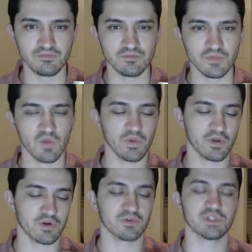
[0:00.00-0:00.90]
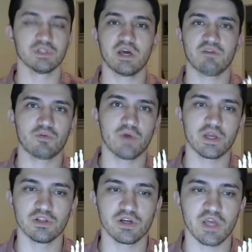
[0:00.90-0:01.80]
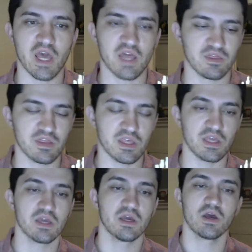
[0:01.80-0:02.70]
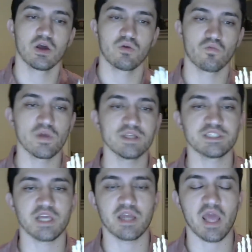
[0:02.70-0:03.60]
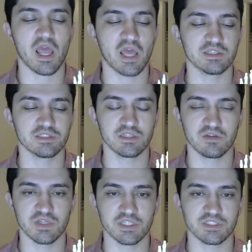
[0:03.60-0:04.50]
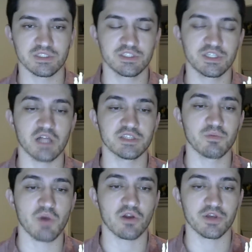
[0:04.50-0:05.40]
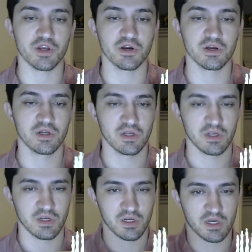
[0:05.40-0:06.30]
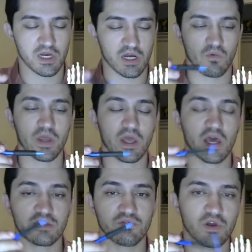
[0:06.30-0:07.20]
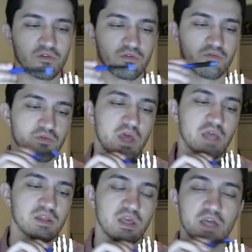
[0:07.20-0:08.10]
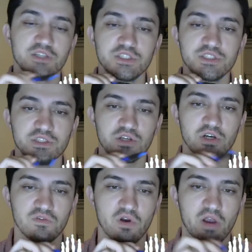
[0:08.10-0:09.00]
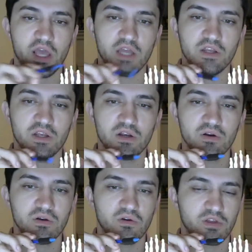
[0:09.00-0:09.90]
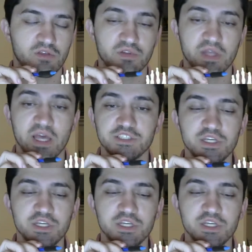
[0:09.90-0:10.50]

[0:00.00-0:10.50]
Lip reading: we are going to have a quick look at the wrist and hand of this skeleton model here. At the edges of our hand here are the phalange.